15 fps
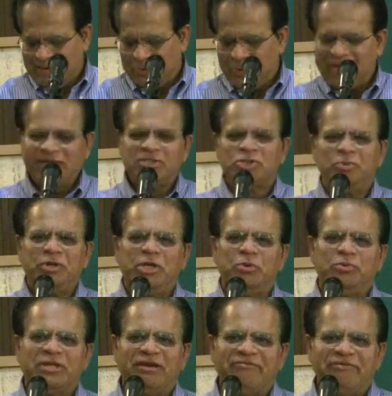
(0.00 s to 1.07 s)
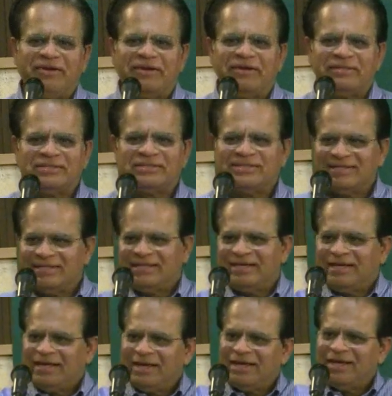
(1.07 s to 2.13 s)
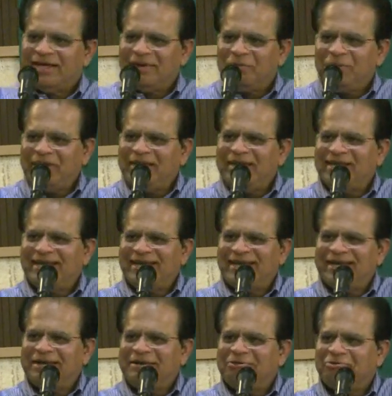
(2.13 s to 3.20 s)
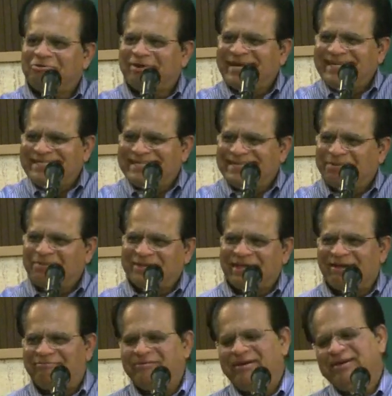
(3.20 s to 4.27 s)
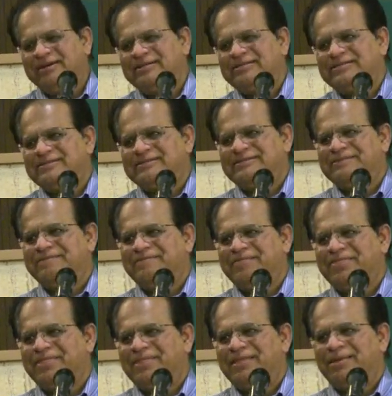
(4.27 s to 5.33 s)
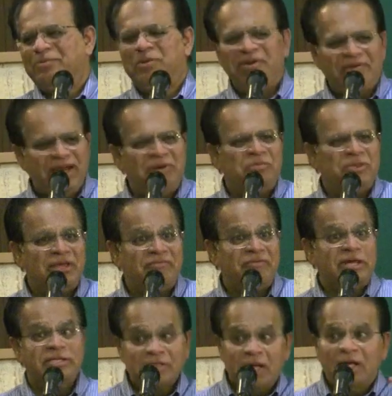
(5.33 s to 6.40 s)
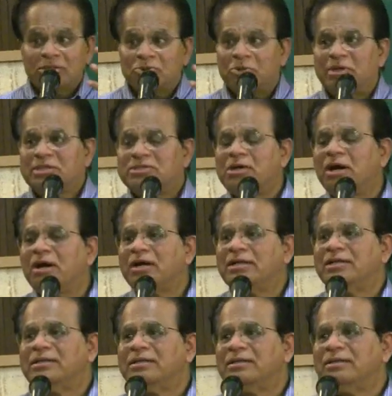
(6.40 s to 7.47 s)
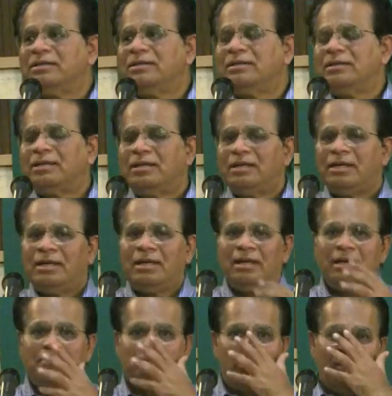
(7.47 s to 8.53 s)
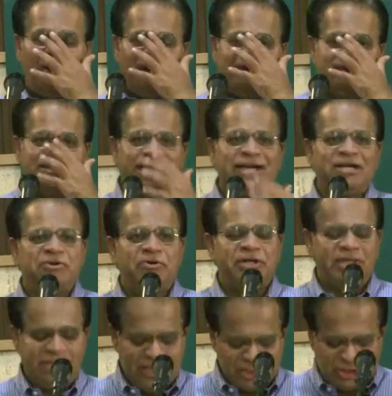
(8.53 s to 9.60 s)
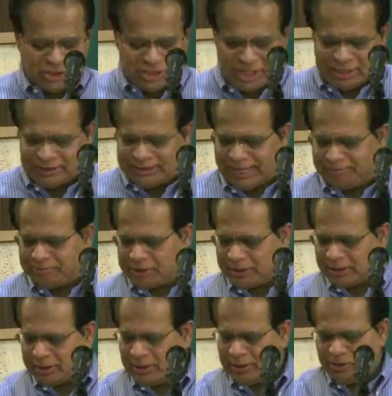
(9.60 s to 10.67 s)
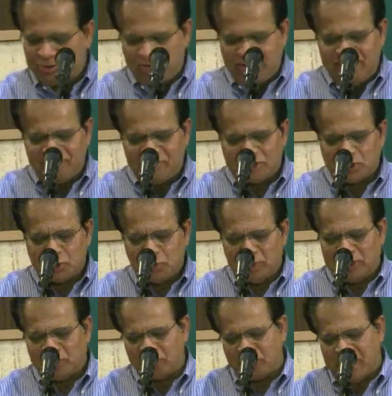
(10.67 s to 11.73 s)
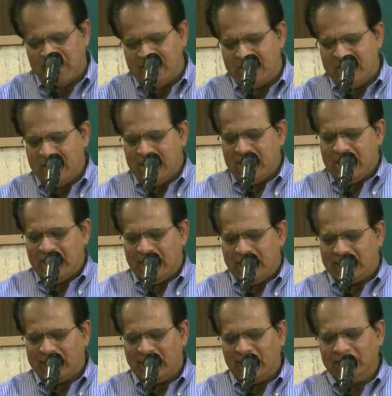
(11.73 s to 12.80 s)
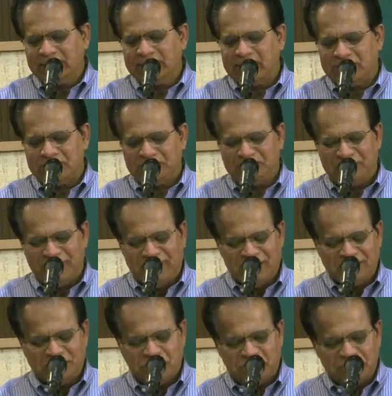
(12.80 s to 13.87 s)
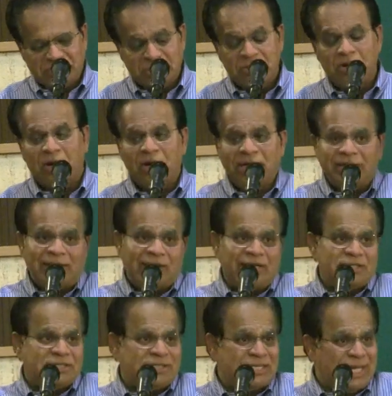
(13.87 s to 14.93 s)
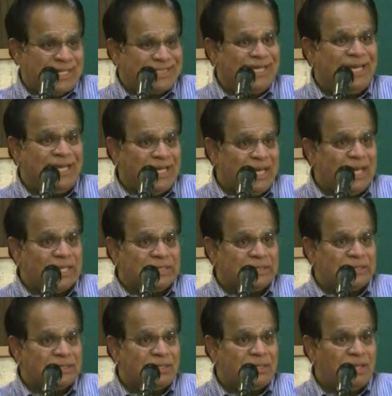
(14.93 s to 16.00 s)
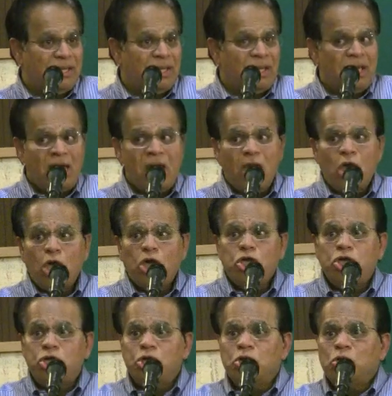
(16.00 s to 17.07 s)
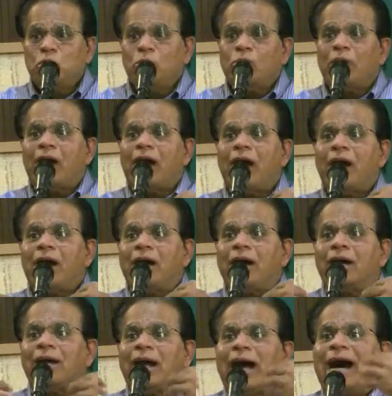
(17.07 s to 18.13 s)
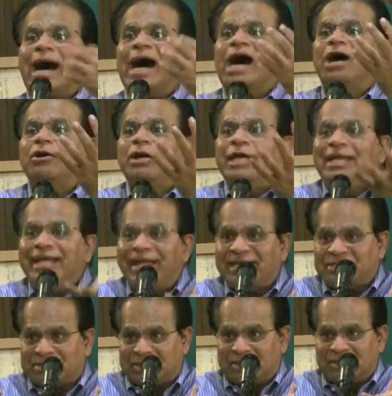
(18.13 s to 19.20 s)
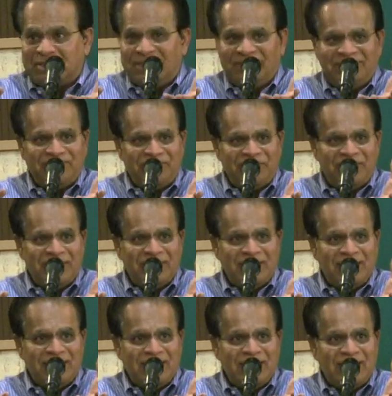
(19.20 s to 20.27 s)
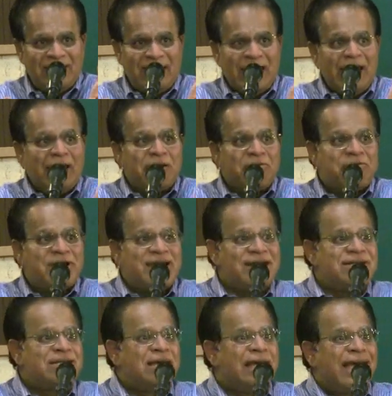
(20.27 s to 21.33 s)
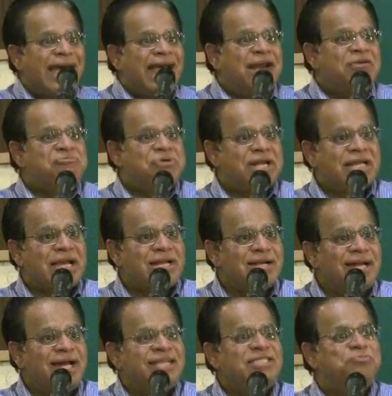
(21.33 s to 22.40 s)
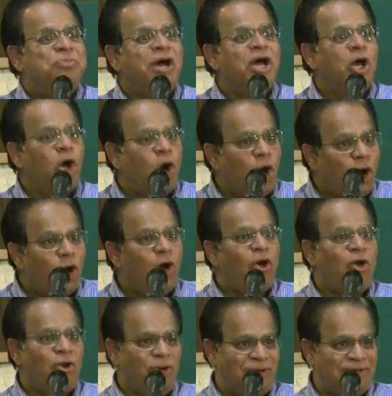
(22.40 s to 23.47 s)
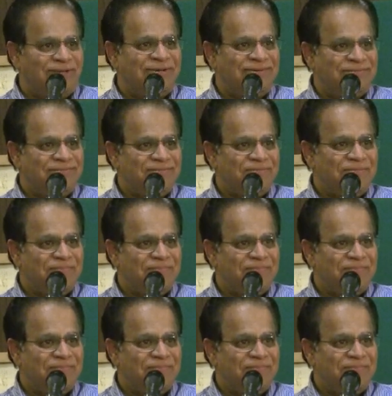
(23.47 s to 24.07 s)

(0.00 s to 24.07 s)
What else do we do with our fingers? We write with our fingers. We write with our fingers. So does God. Paul in 2 Corinthians chapter 3, verse 2 and 3, he tells the church in Corinth, and he's telling us, you are our letter, read and recognized by all.